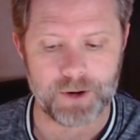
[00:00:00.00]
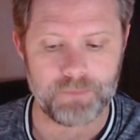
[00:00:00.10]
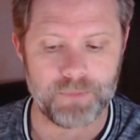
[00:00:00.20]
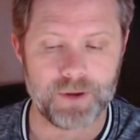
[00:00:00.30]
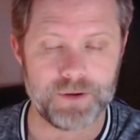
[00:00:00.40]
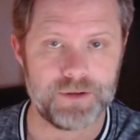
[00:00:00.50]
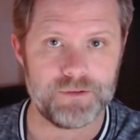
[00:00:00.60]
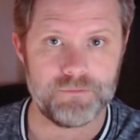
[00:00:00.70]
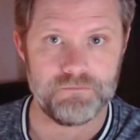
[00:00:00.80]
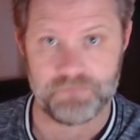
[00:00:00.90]
bonded
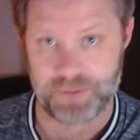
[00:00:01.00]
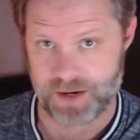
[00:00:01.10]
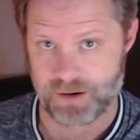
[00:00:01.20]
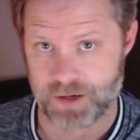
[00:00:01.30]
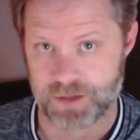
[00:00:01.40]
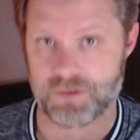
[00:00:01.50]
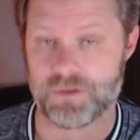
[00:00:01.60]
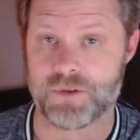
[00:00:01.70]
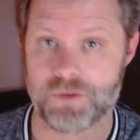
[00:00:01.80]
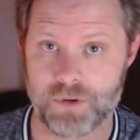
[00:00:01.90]
parent or
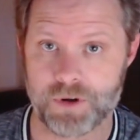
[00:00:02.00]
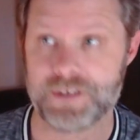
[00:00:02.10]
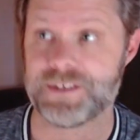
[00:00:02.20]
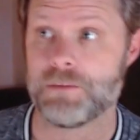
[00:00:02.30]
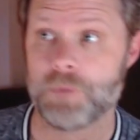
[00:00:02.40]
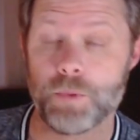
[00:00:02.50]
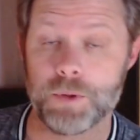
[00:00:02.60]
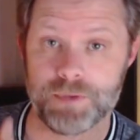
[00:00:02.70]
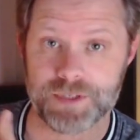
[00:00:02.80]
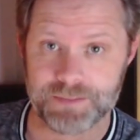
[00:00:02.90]
authority, someone we
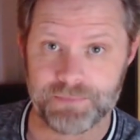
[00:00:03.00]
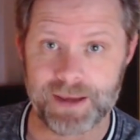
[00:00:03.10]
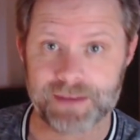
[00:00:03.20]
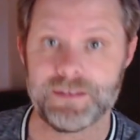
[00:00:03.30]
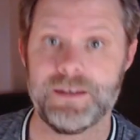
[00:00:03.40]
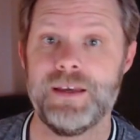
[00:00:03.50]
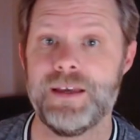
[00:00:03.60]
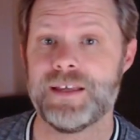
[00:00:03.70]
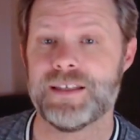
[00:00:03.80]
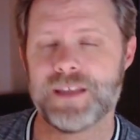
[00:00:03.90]
respect,
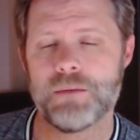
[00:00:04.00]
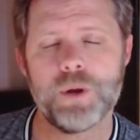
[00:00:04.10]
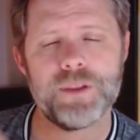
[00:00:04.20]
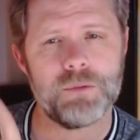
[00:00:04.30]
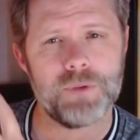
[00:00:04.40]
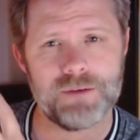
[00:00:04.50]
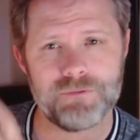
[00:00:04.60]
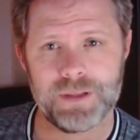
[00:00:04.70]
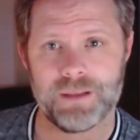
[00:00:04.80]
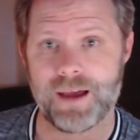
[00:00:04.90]
someone that we have
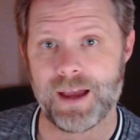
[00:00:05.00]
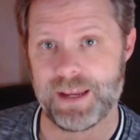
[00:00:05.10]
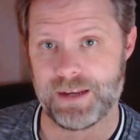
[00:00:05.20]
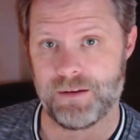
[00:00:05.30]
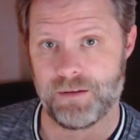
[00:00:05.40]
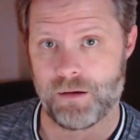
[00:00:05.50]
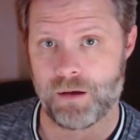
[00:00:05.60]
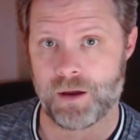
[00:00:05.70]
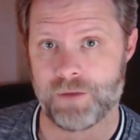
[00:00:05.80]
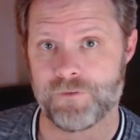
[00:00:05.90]
relied
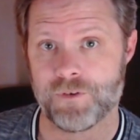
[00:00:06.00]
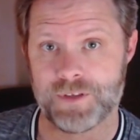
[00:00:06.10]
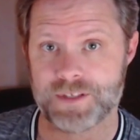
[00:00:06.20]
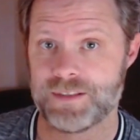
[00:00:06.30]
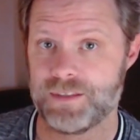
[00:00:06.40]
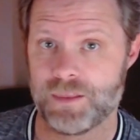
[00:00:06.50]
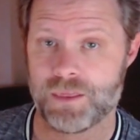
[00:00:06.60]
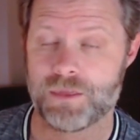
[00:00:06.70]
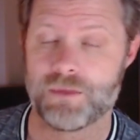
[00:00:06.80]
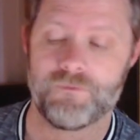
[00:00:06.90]
on for this
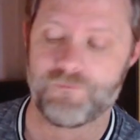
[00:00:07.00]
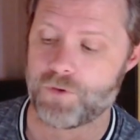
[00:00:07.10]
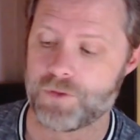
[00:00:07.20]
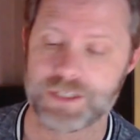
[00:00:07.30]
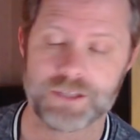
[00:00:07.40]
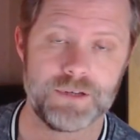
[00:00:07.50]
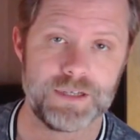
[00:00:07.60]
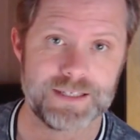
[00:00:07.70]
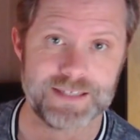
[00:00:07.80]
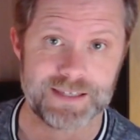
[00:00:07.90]
for these three
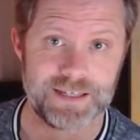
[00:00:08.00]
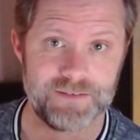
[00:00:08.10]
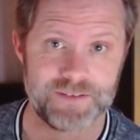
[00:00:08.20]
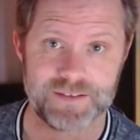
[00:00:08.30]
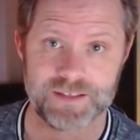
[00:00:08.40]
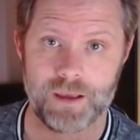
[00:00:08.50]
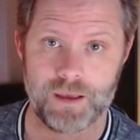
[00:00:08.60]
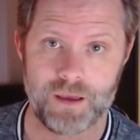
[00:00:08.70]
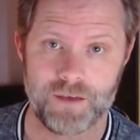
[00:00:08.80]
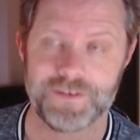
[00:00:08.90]
necessities
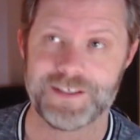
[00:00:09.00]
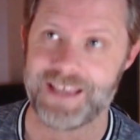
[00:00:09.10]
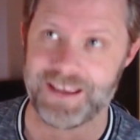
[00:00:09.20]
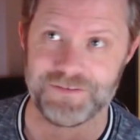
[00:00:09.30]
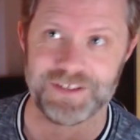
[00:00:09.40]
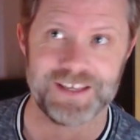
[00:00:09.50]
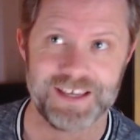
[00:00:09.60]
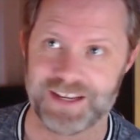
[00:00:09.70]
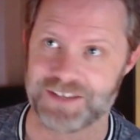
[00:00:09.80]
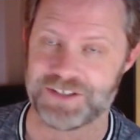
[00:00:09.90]
of safety,
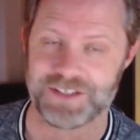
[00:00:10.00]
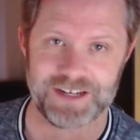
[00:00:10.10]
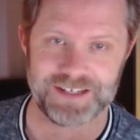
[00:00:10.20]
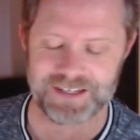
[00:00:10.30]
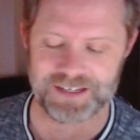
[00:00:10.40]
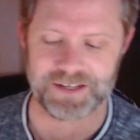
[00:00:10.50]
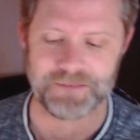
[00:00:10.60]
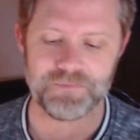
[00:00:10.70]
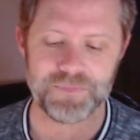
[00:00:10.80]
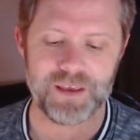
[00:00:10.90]
connection, and identity.
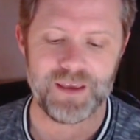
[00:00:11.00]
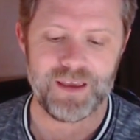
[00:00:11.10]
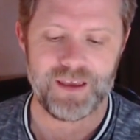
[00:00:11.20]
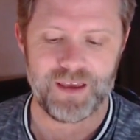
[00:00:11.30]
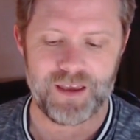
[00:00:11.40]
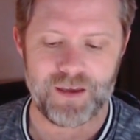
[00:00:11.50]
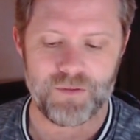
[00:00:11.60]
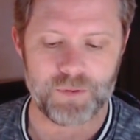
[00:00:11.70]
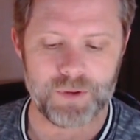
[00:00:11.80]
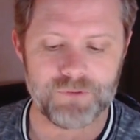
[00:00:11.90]

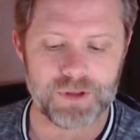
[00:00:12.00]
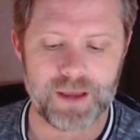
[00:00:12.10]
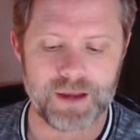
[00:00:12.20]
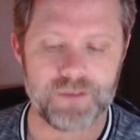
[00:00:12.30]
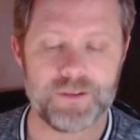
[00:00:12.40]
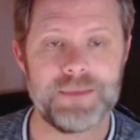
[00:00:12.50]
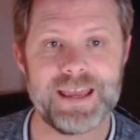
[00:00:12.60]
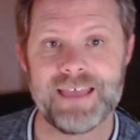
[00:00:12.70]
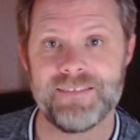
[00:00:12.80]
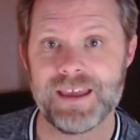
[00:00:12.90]
When we've relied on them,
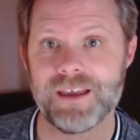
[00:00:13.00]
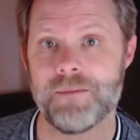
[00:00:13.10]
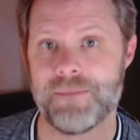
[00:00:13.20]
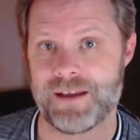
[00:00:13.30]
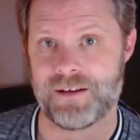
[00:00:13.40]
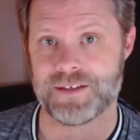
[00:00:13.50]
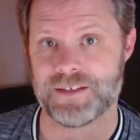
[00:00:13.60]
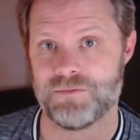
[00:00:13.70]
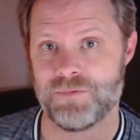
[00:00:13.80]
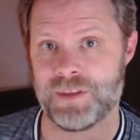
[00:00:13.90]
and they come at
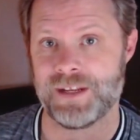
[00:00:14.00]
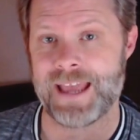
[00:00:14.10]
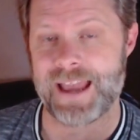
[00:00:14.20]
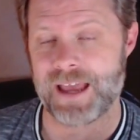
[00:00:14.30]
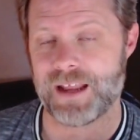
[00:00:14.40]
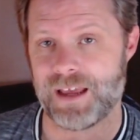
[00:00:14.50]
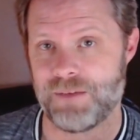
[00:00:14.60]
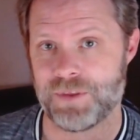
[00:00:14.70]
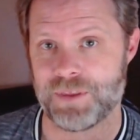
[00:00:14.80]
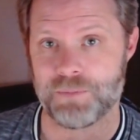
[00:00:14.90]
us with an
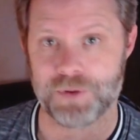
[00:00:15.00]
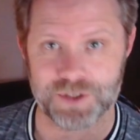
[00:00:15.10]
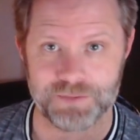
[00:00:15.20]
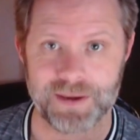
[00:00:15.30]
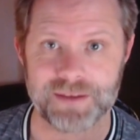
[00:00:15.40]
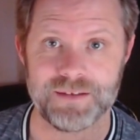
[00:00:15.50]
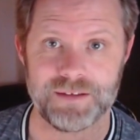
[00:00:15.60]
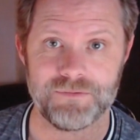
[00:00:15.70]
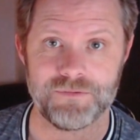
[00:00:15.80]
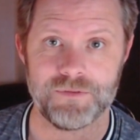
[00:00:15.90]
with a
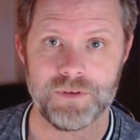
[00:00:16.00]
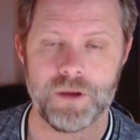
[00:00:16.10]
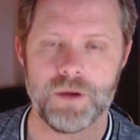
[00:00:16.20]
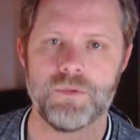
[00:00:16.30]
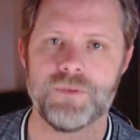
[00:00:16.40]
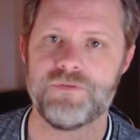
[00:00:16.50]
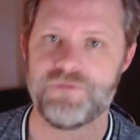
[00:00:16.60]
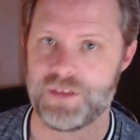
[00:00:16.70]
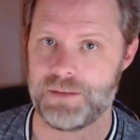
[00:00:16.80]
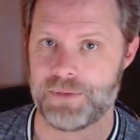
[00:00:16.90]
perspective, with
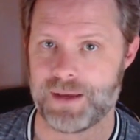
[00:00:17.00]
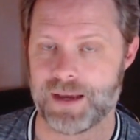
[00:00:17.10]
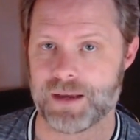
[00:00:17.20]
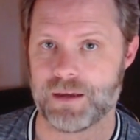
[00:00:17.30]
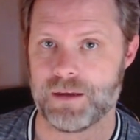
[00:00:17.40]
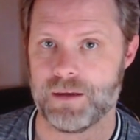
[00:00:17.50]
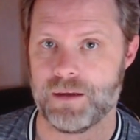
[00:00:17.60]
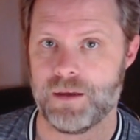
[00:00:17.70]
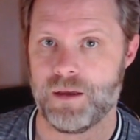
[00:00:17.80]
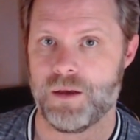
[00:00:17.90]
feedback,
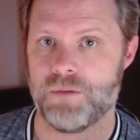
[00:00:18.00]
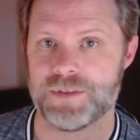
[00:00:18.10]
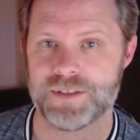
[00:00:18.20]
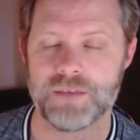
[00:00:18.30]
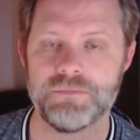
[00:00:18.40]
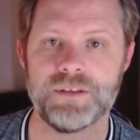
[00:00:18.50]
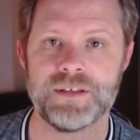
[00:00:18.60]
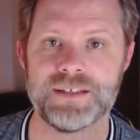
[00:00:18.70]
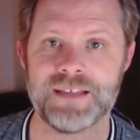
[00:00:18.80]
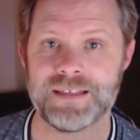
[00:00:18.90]
but something
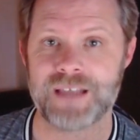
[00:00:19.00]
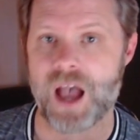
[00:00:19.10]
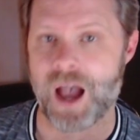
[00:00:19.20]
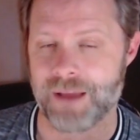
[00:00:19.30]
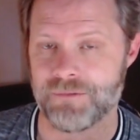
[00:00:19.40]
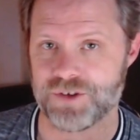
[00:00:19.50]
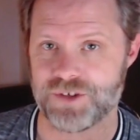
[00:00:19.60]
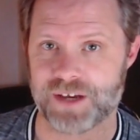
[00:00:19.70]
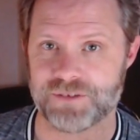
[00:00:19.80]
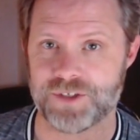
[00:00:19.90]
that says, I
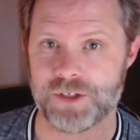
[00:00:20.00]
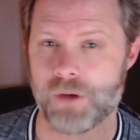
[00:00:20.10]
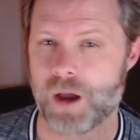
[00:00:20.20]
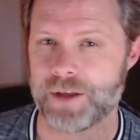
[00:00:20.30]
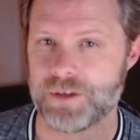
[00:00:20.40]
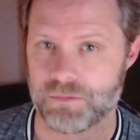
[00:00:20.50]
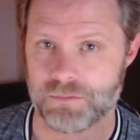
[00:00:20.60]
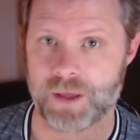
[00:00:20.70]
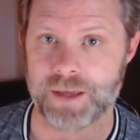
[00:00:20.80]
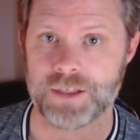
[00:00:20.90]
reject you, I don't
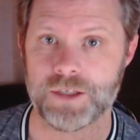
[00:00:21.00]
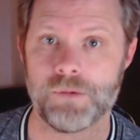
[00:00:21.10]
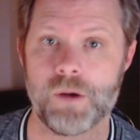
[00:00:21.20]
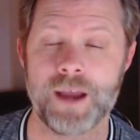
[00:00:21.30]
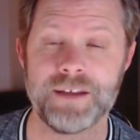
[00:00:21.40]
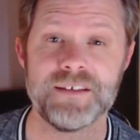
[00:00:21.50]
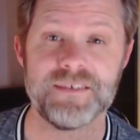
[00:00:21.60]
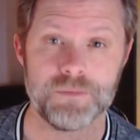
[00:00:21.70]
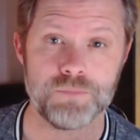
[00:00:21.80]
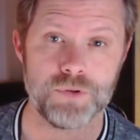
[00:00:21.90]
like you, I
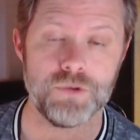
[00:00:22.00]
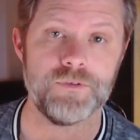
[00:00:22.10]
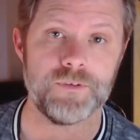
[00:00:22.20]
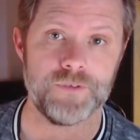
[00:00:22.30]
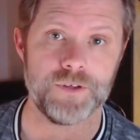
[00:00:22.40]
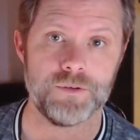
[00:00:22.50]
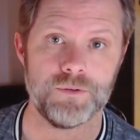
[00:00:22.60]
disapprove of you,